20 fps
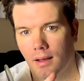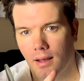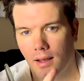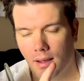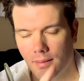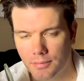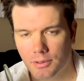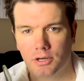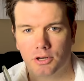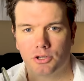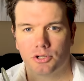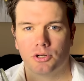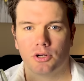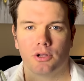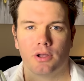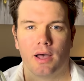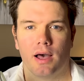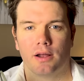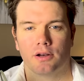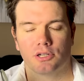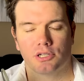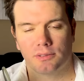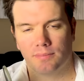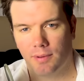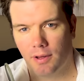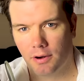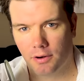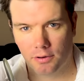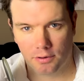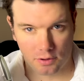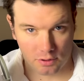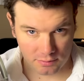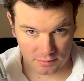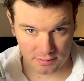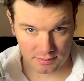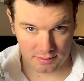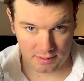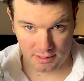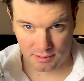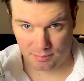I'm going to show you how to spot a
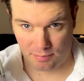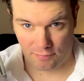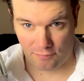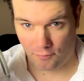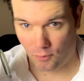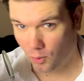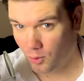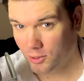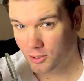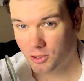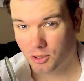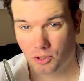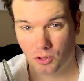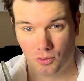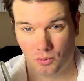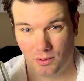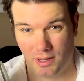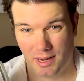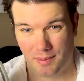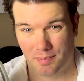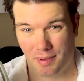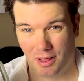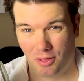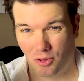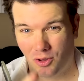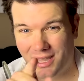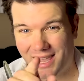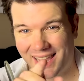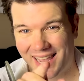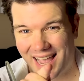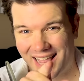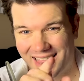narcissist before it's too late by looking